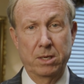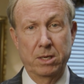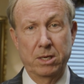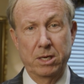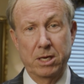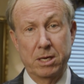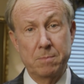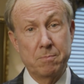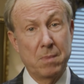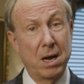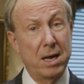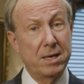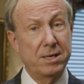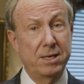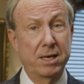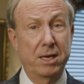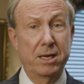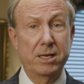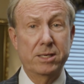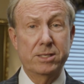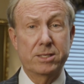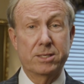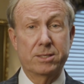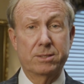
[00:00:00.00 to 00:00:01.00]
In my
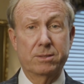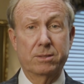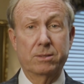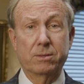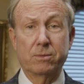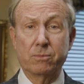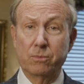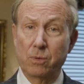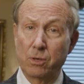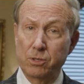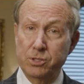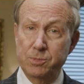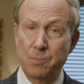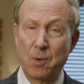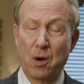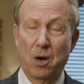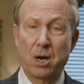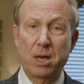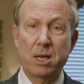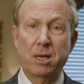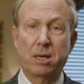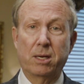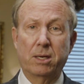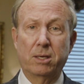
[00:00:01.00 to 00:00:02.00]
case,
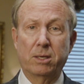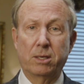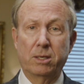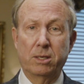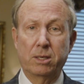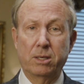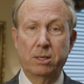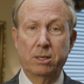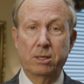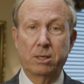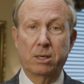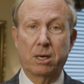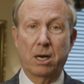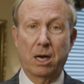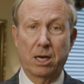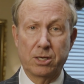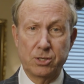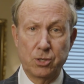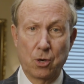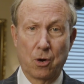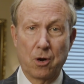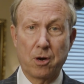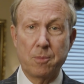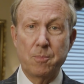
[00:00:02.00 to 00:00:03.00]
Rosemary, our
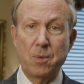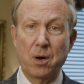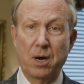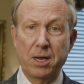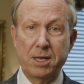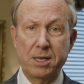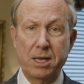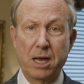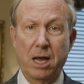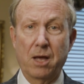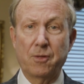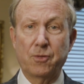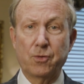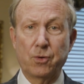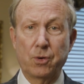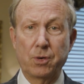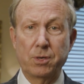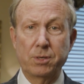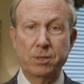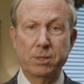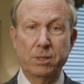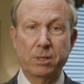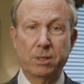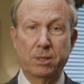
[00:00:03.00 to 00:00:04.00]
daughter Mary
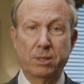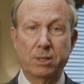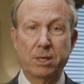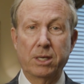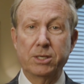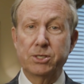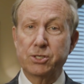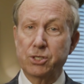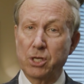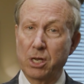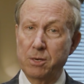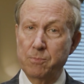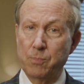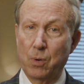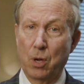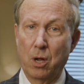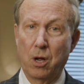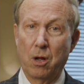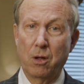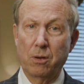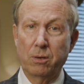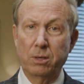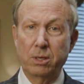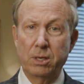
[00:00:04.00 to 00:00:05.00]
Catherine, and son
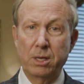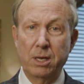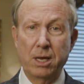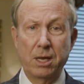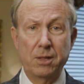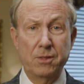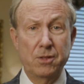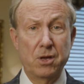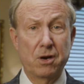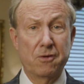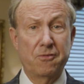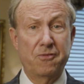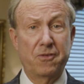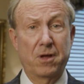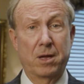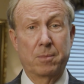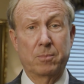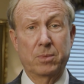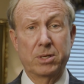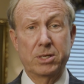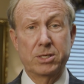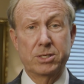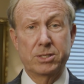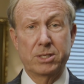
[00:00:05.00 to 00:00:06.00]
Paul and their
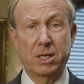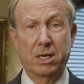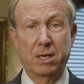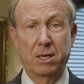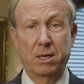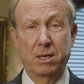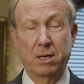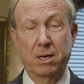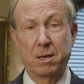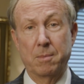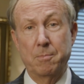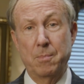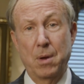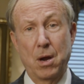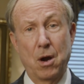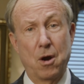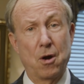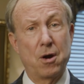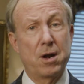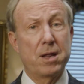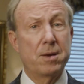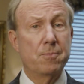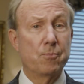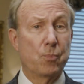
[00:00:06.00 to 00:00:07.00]
families,
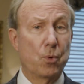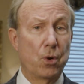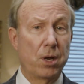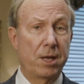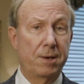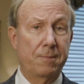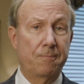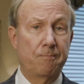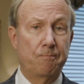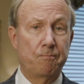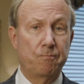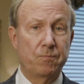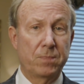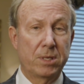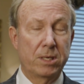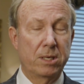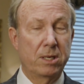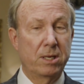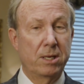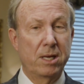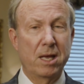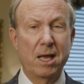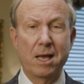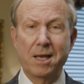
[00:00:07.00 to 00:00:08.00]
Barrett and Britt,
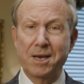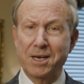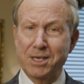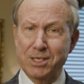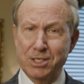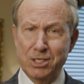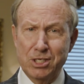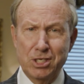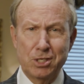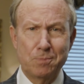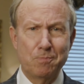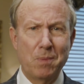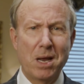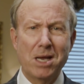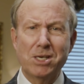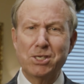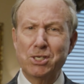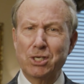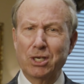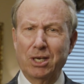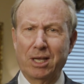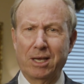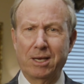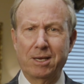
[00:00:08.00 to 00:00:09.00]
and
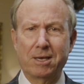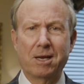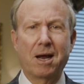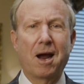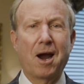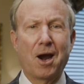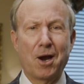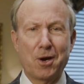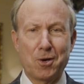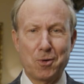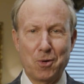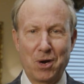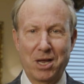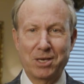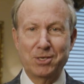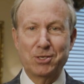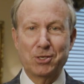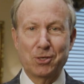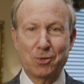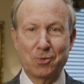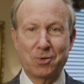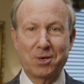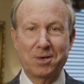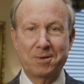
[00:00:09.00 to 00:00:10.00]
especially our
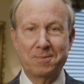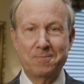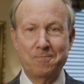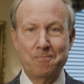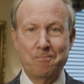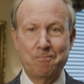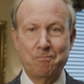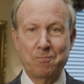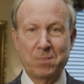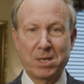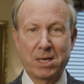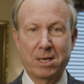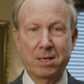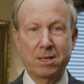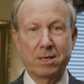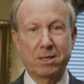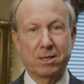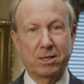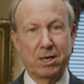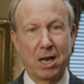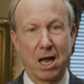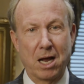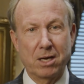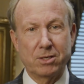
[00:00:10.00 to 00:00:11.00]
grandchildren,
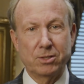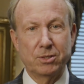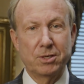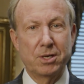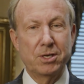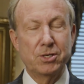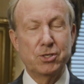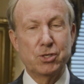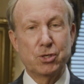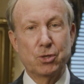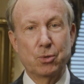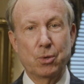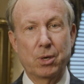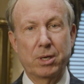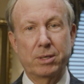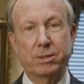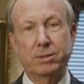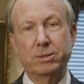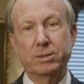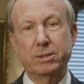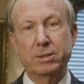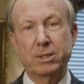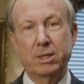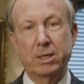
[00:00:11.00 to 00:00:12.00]
Lachlan and
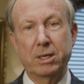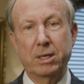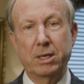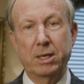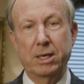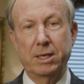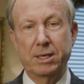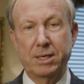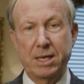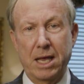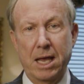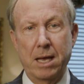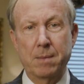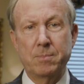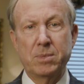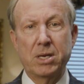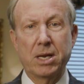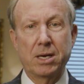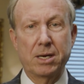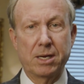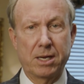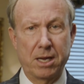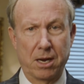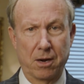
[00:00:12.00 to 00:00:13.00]
Truitt, and
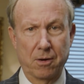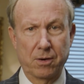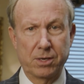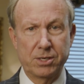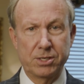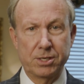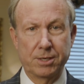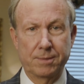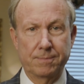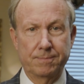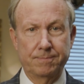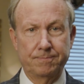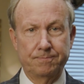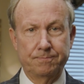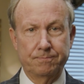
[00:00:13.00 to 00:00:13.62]
Camden and Carrington.